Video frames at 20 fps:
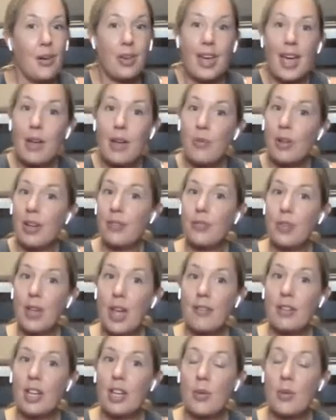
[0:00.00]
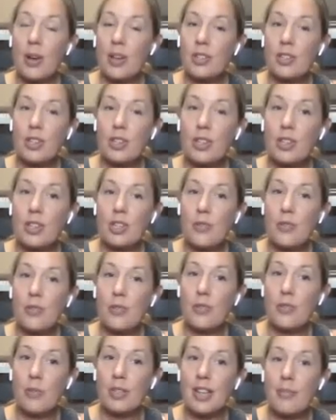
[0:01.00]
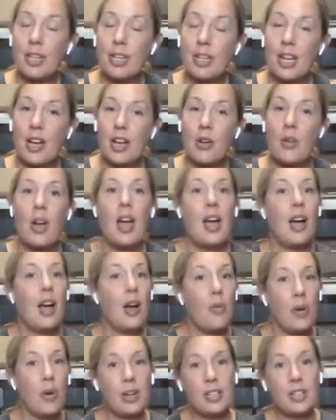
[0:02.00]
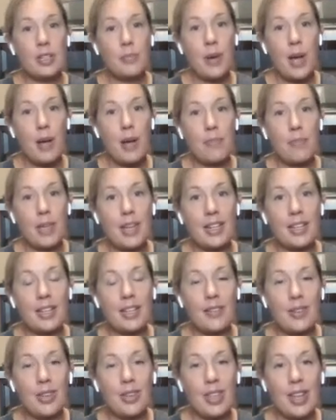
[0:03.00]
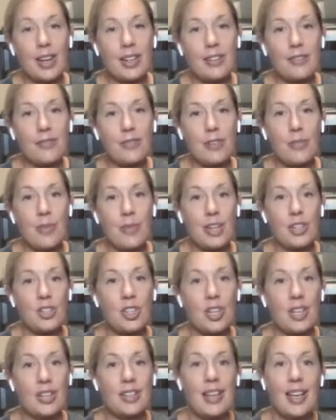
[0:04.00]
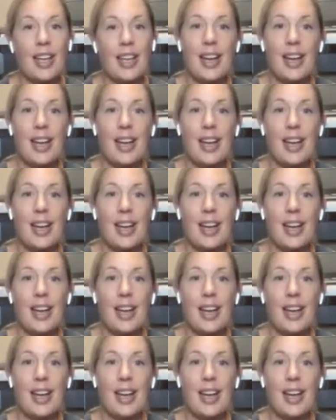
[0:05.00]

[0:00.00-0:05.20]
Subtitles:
Okay, well, if you have any questions for me, just let me know. I wanted to pop in and give you that information.